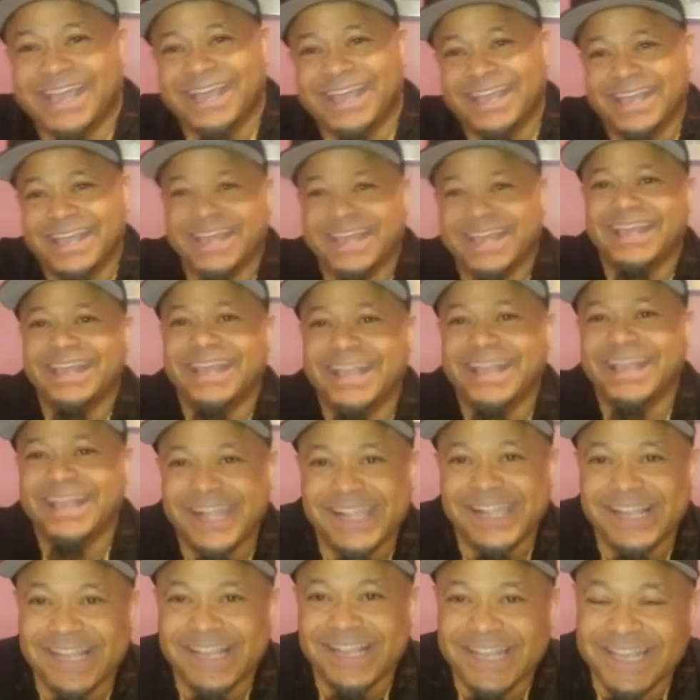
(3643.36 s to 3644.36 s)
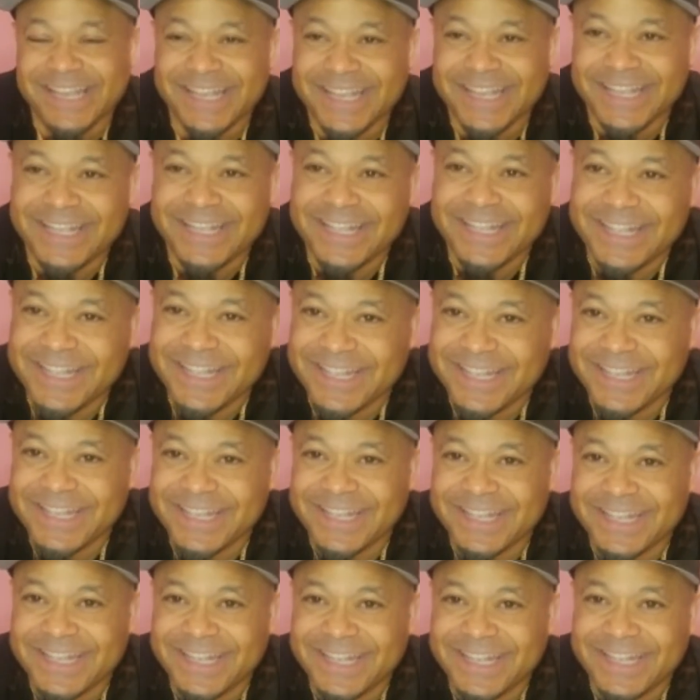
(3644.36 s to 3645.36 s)
you. I'll keep that as well.
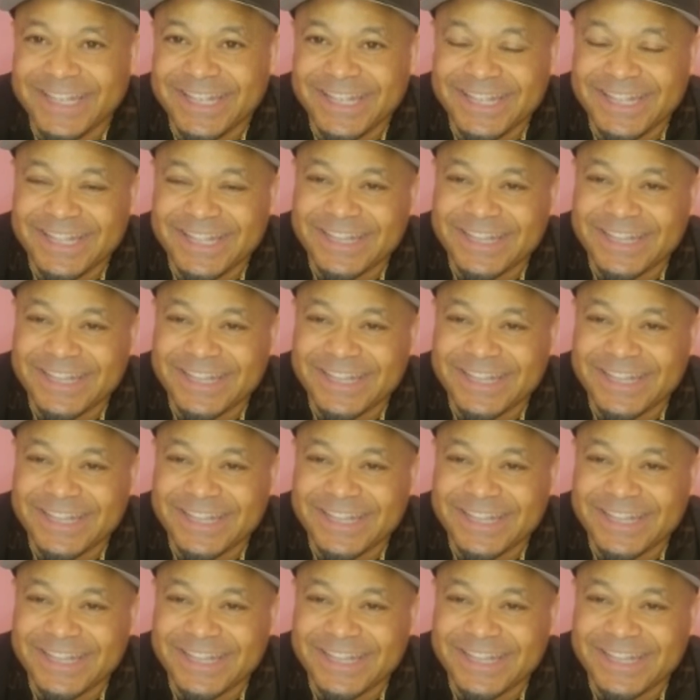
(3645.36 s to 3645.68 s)
Hope I